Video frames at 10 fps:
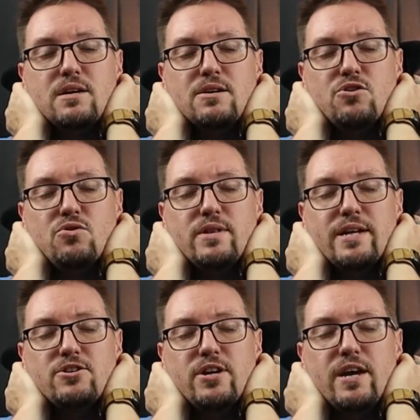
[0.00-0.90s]

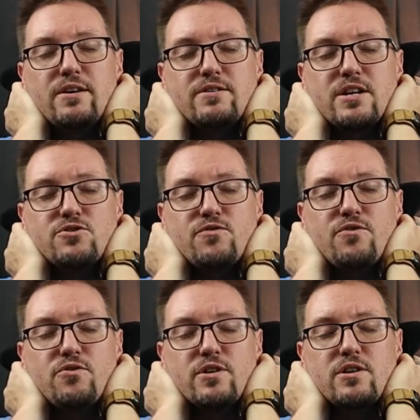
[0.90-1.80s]
Cooling chair, Central
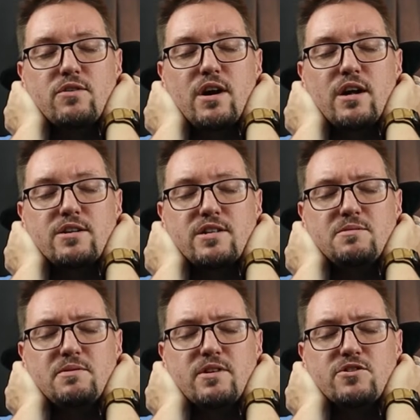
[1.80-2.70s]
Florida garage that's
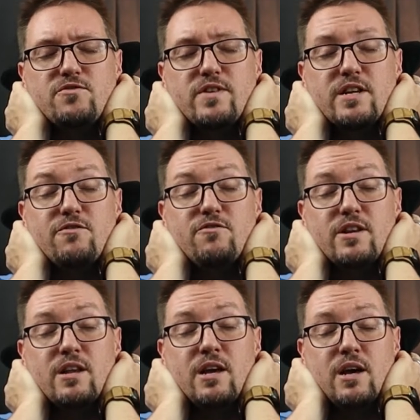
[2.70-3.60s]
been retrofitted to
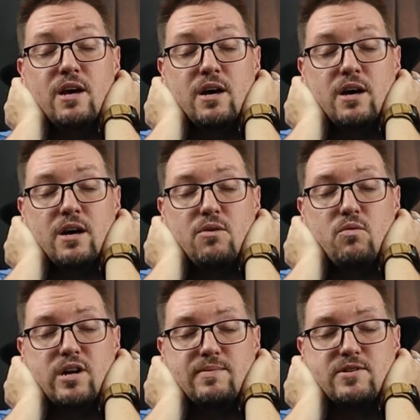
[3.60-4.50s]
fit
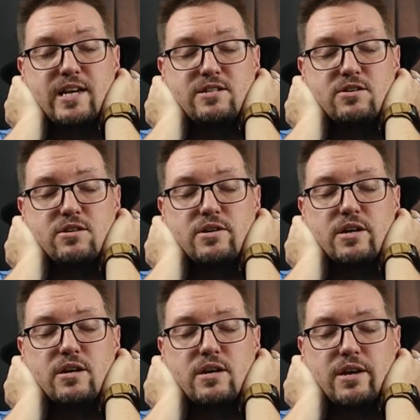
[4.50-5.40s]
one obsessed nerd
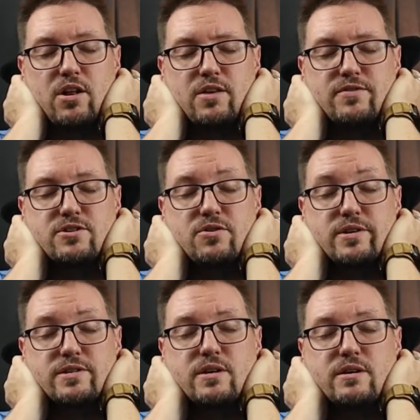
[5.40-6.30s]
in all of his toys.